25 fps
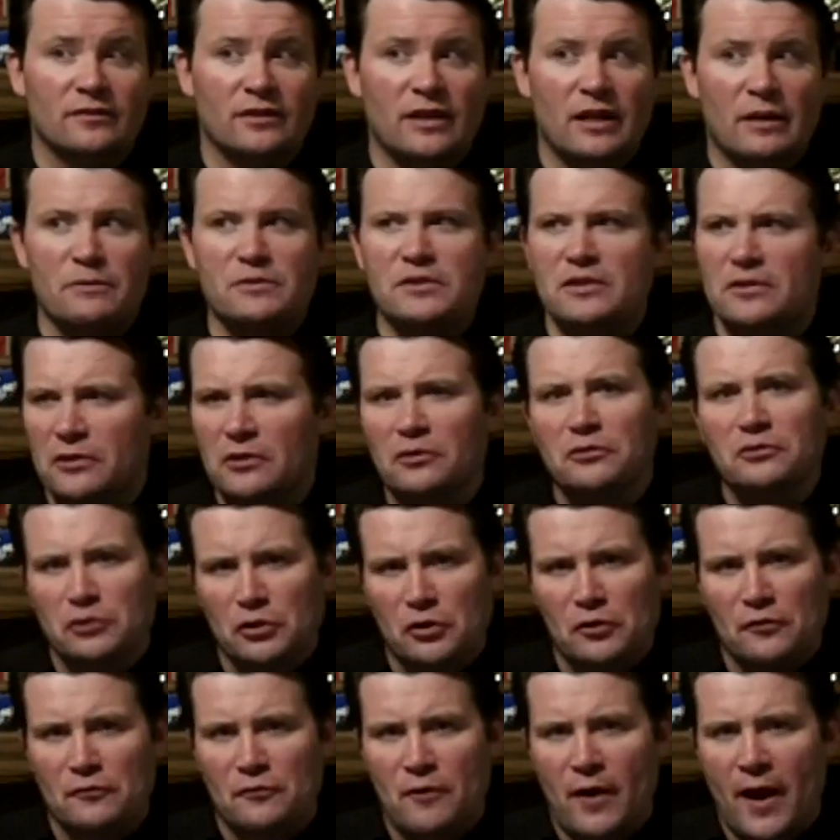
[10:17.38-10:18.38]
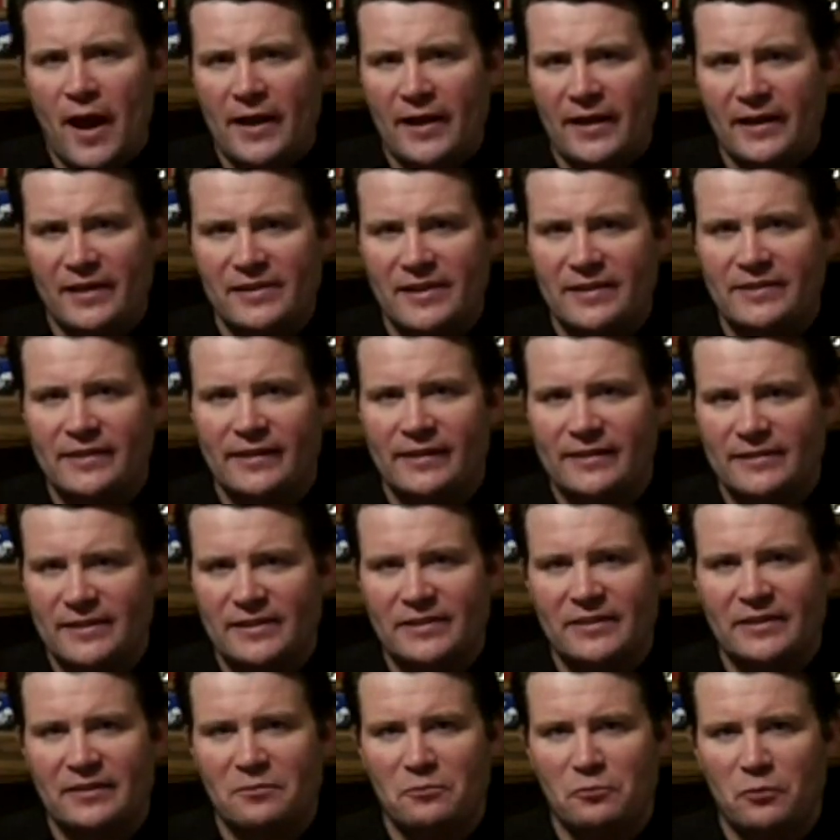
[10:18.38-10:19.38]
It was a little nerve-wracking because I
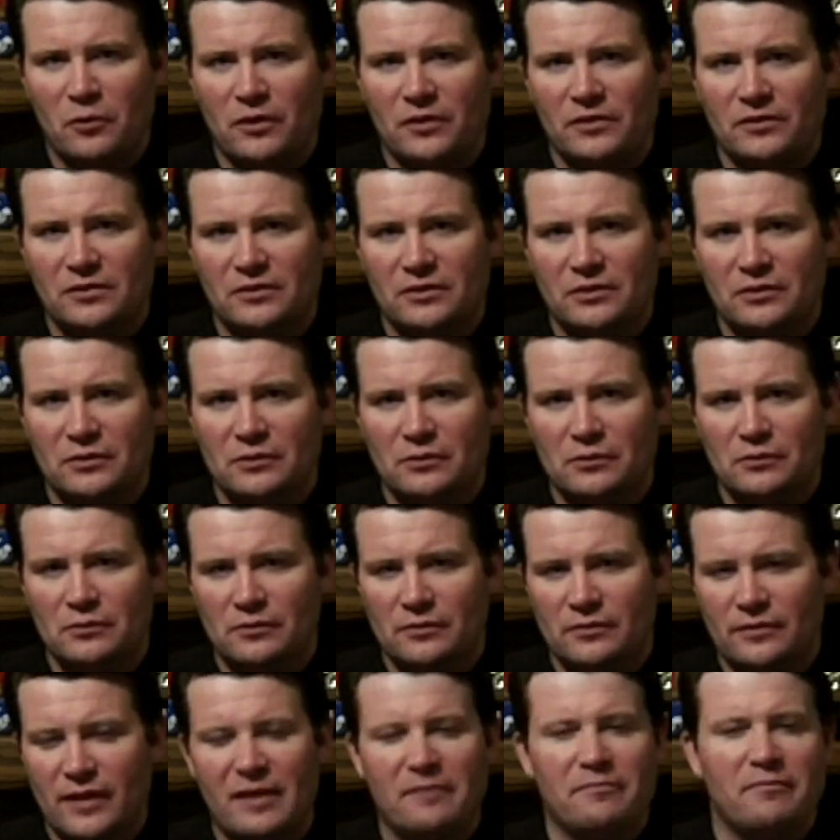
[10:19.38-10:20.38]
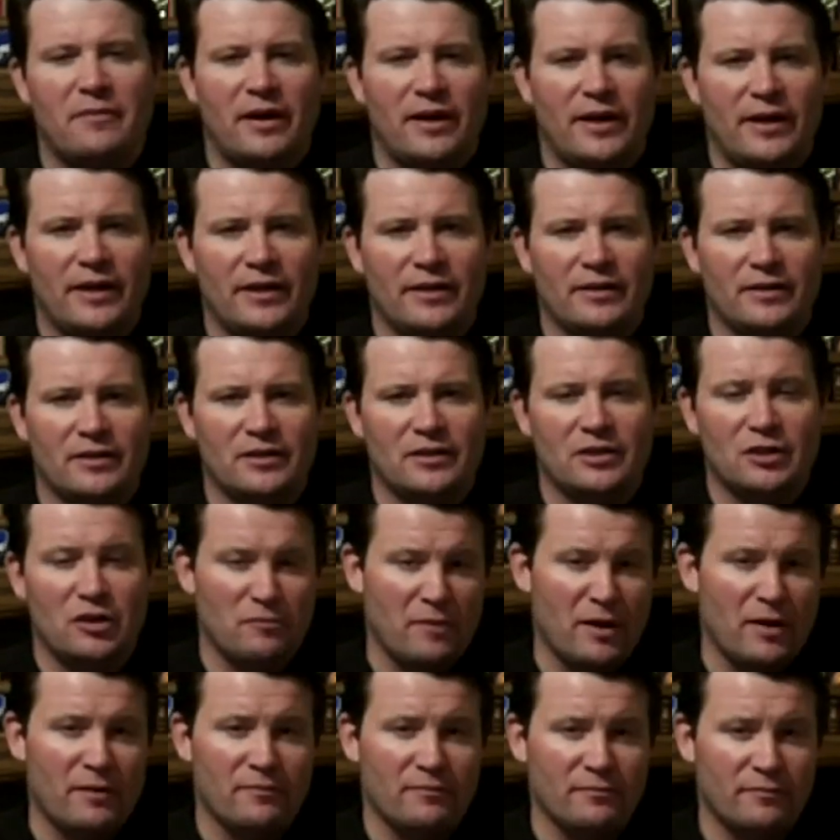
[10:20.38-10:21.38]
didn't want to let my
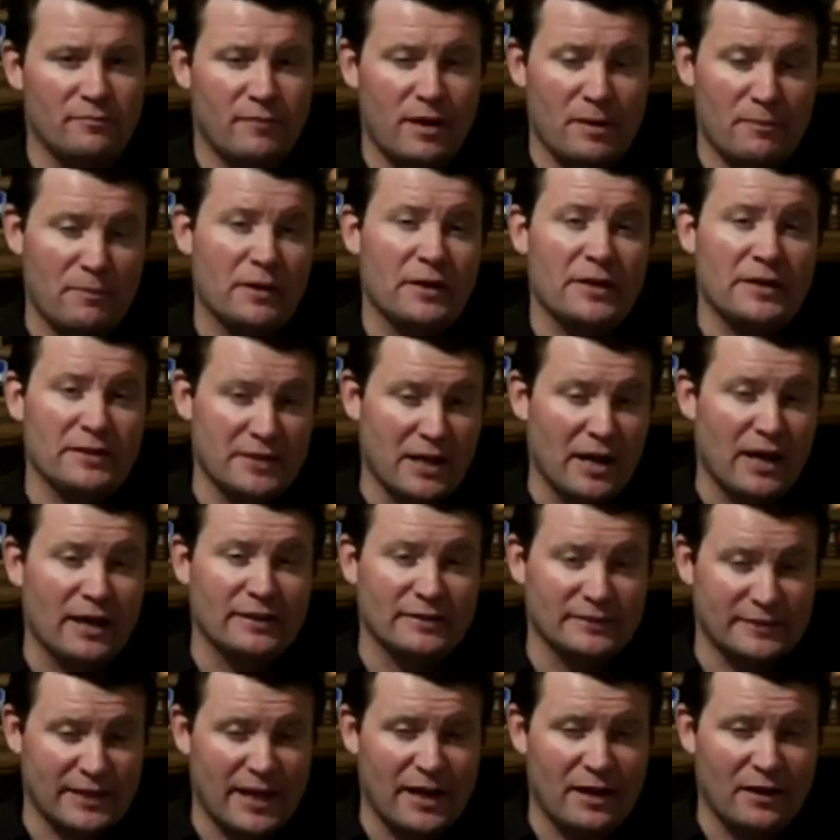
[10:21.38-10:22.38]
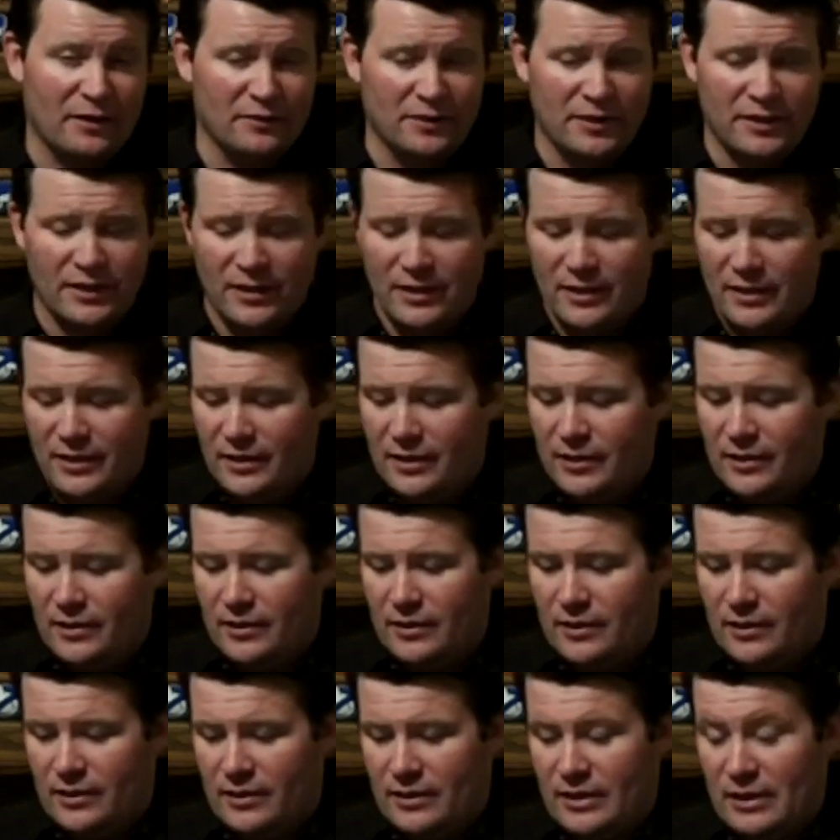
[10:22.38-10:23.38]
buddy Don down.
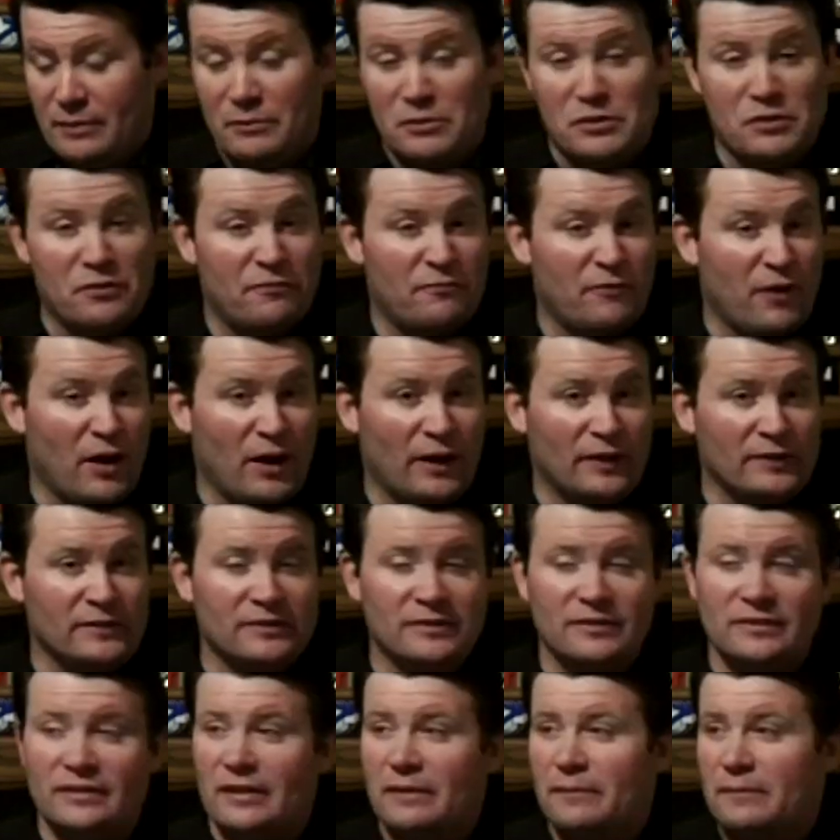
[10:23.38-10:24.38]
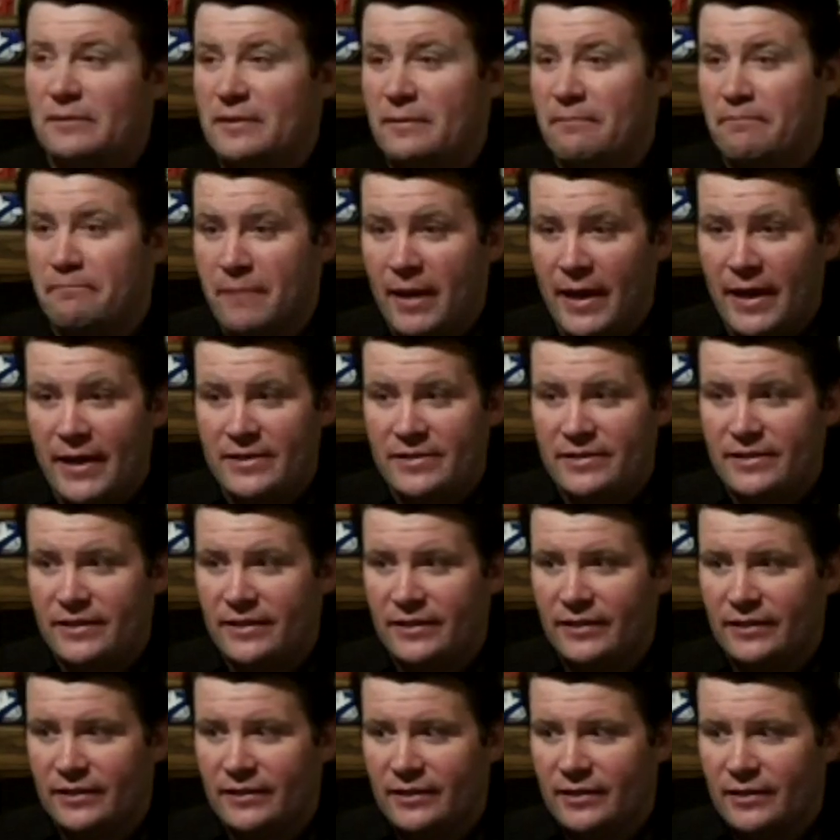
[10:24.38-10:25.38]
It was fun. It was
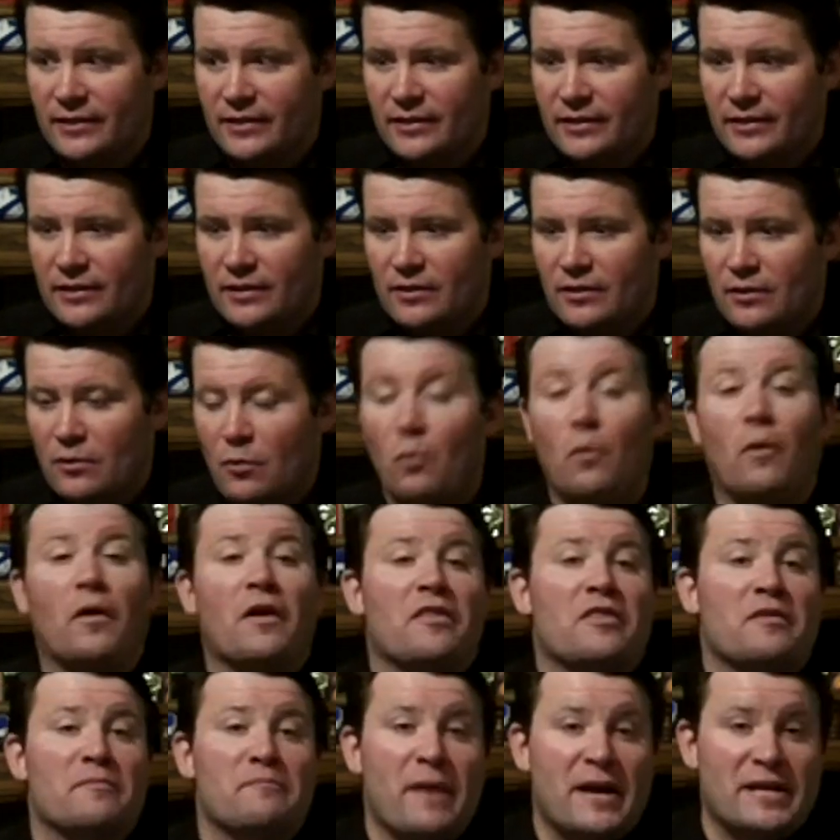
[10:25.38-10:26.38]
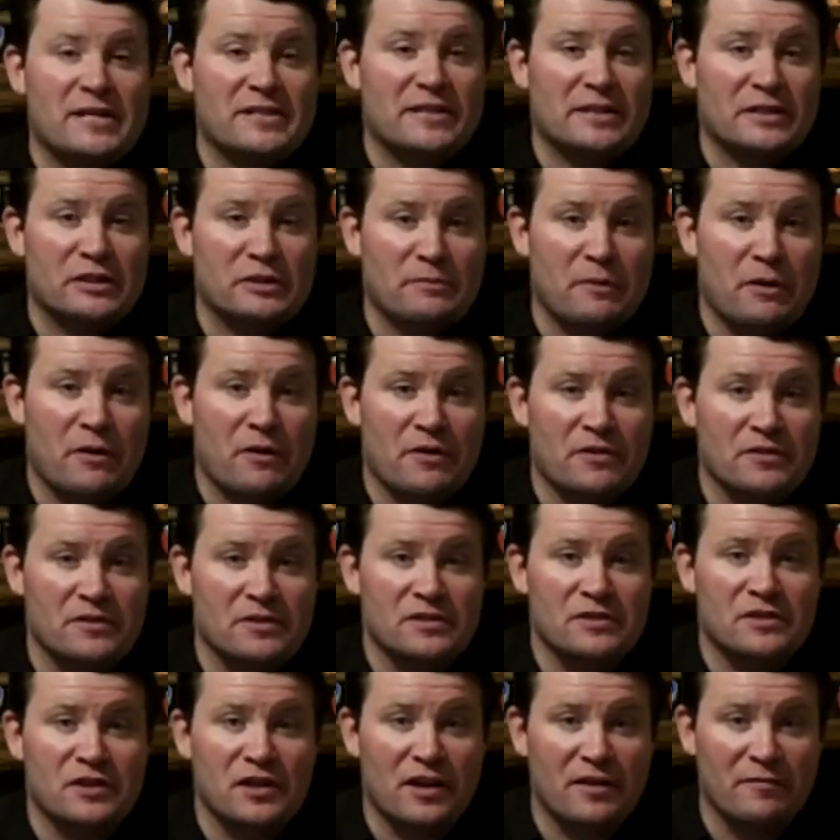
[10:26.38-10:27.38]
amazing. One of the best
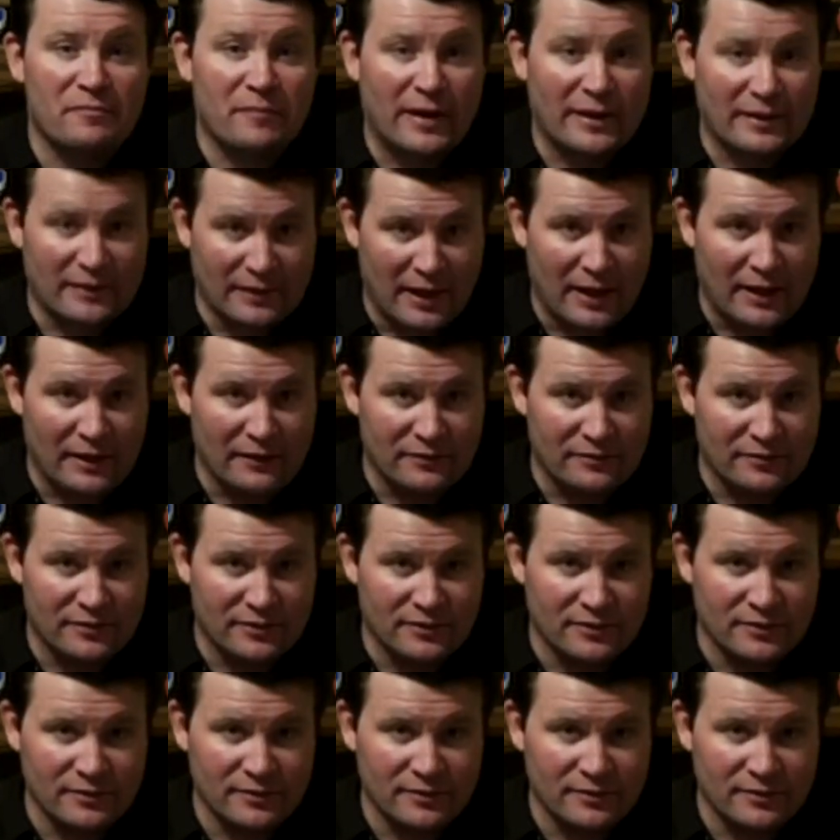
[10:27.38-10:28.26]
experiences of my life.